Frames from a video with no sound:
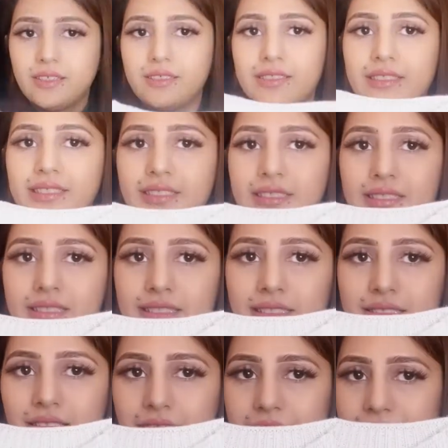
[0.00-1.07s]
is
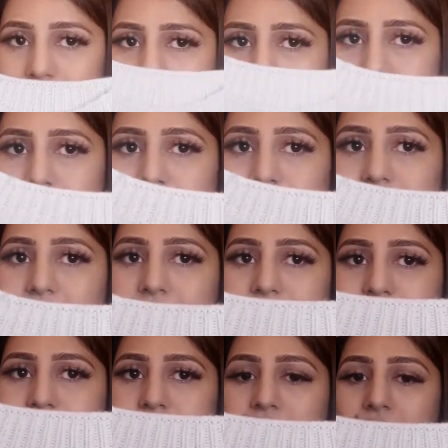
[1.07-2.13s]
the
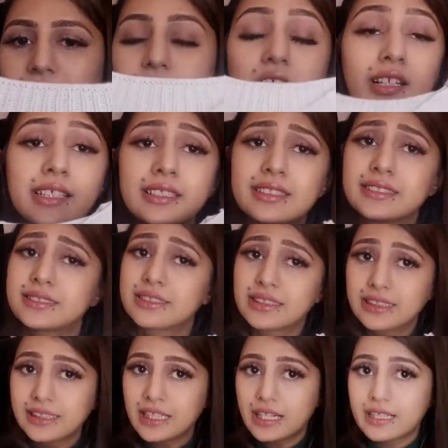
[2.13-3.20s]
neckline. Color is
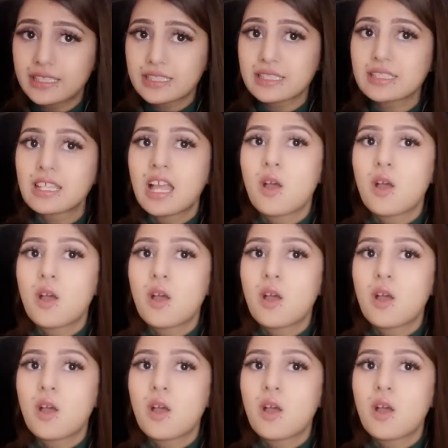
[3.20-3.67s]
really nice.